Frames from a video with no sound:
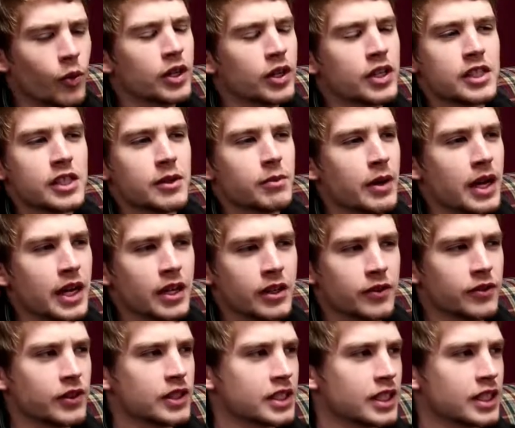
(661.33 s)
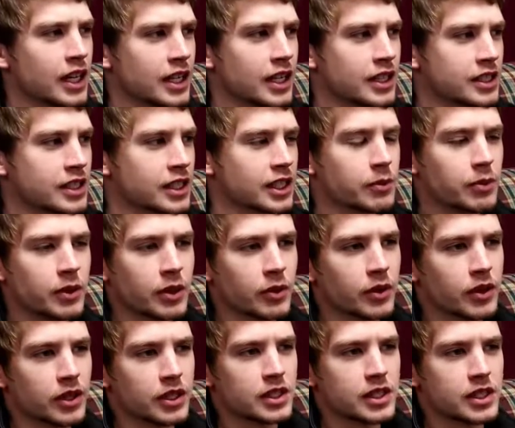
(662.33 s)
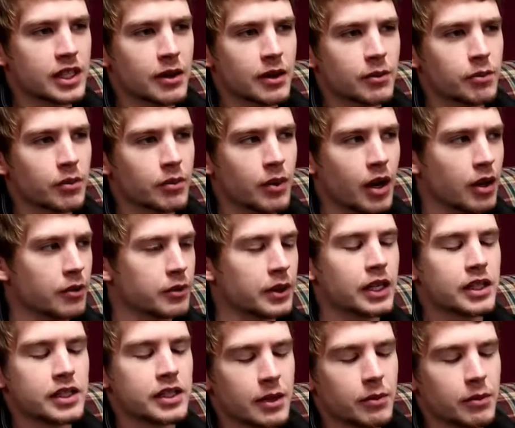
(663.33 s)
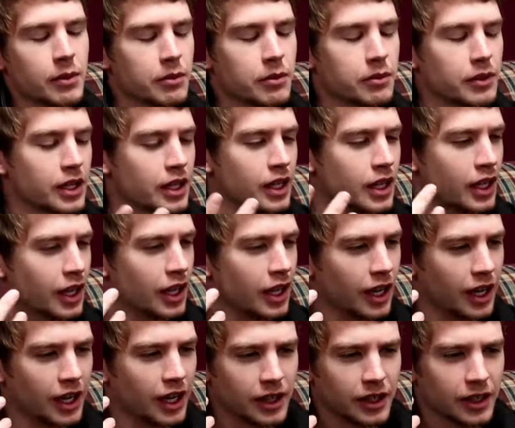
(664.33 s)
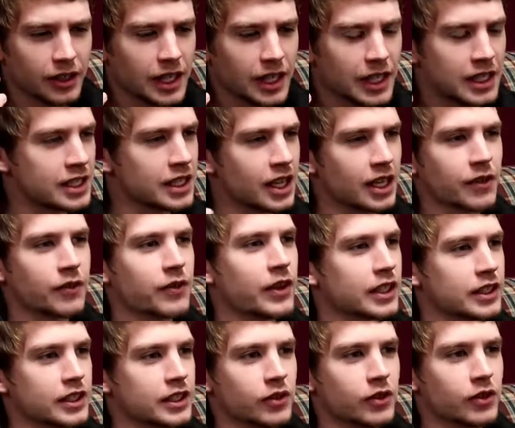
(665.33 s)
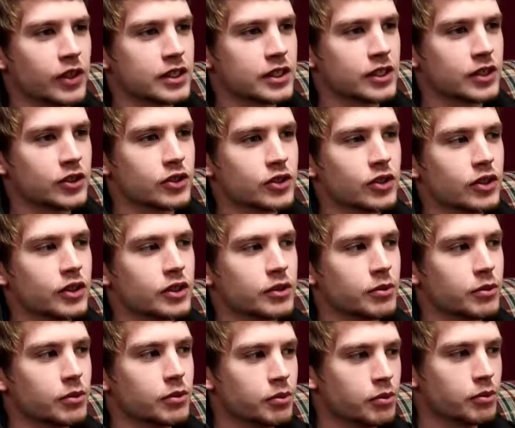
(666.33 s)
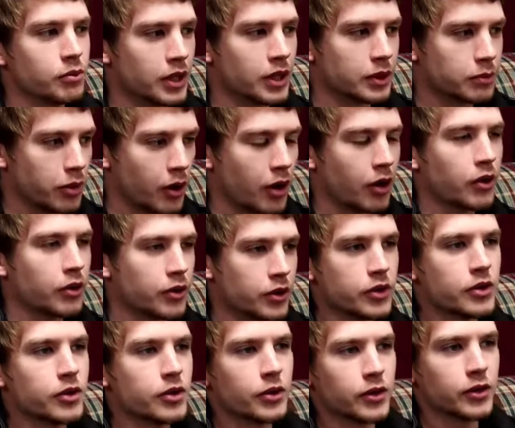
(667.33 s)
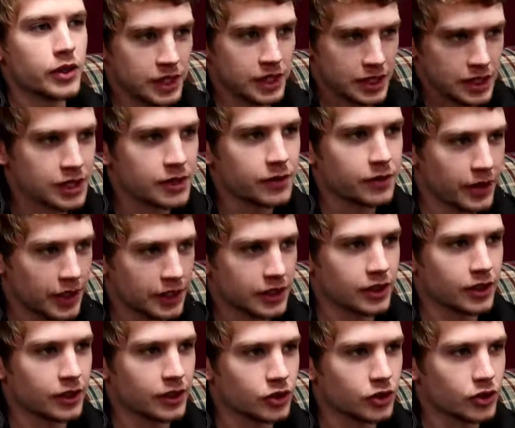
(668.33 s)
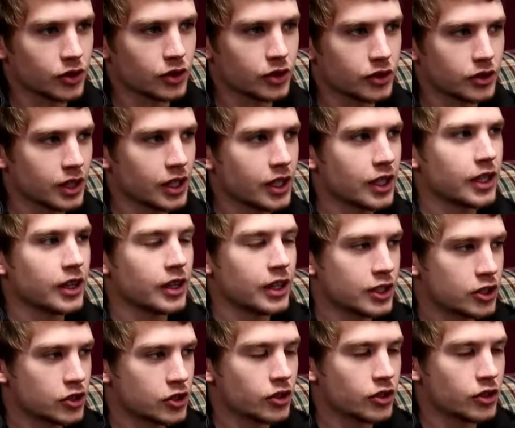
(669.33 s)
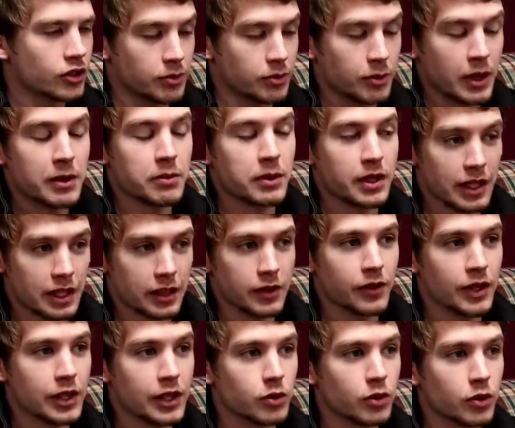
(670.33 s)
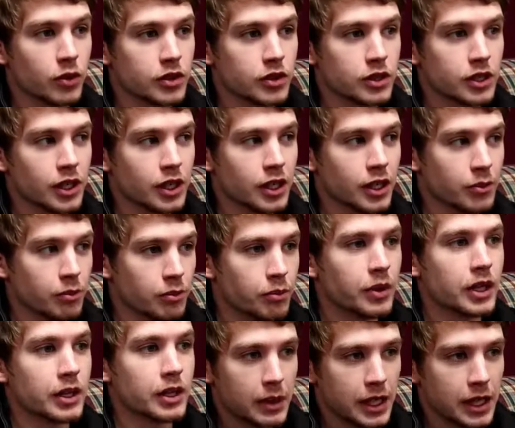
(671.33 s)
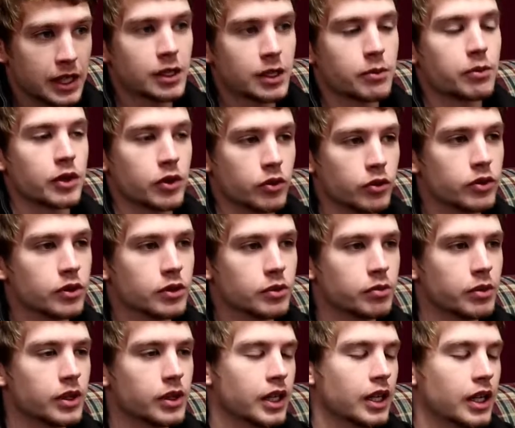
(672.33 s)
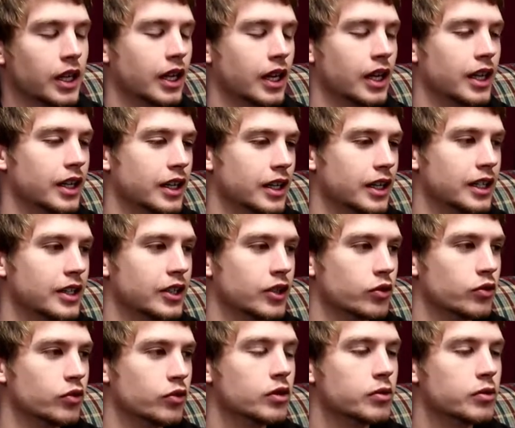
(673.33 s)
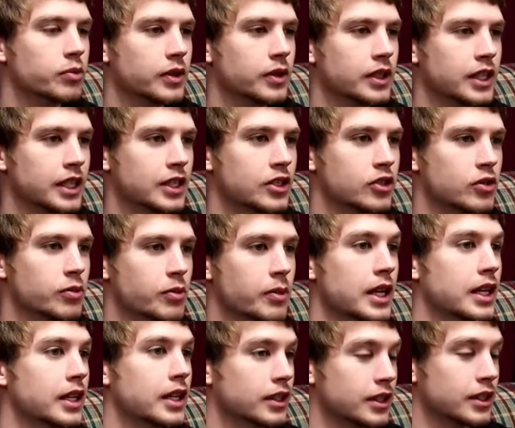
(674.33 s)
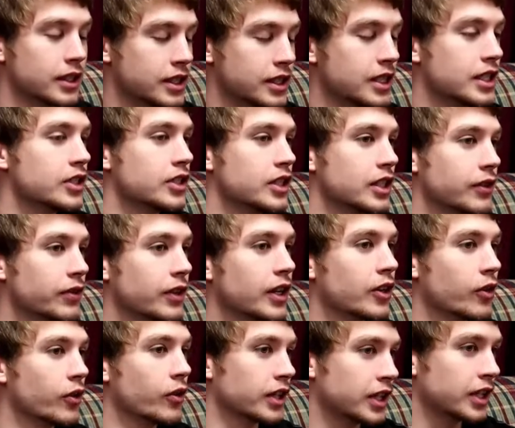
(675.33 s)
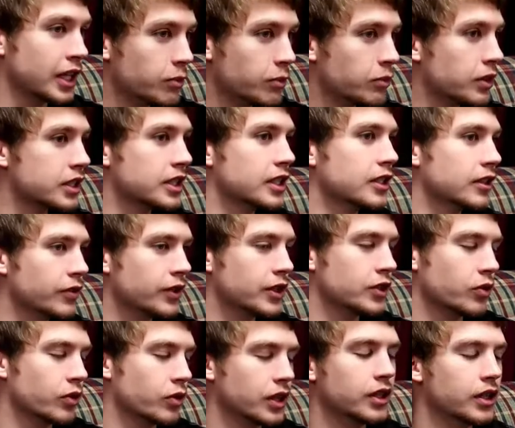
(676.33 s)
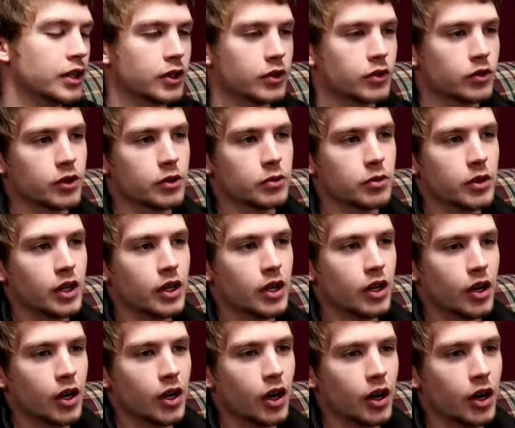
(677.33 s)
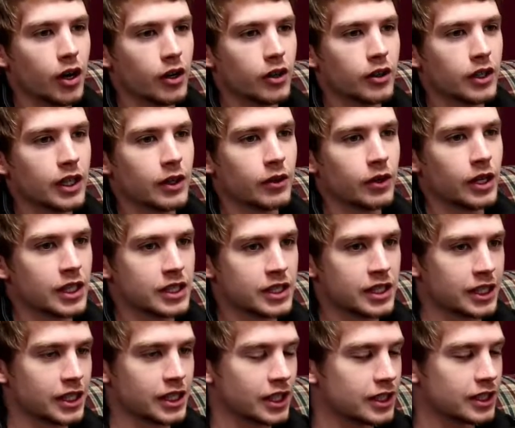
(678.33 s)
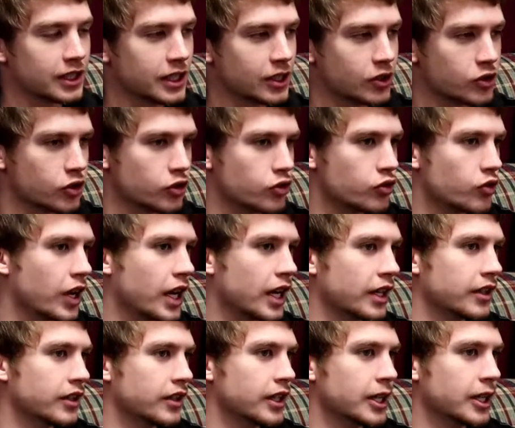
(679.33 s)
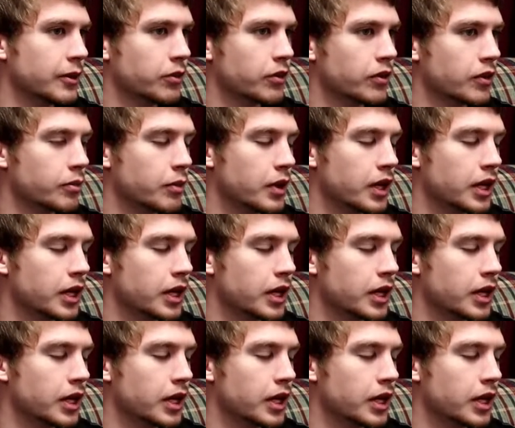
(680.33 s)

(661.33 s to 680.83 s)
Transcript: what does it matter if this guy is sleeping with his stepmom? Yeah, stepmom. Uh, it's not affecting the rest of the church. But Paul knew this is affecting the church. This church may be individuals, but it makes up a group. Uh, and the group needs to make a decision if they're going to keep this individual in their group uh, as he continues to drag their name through the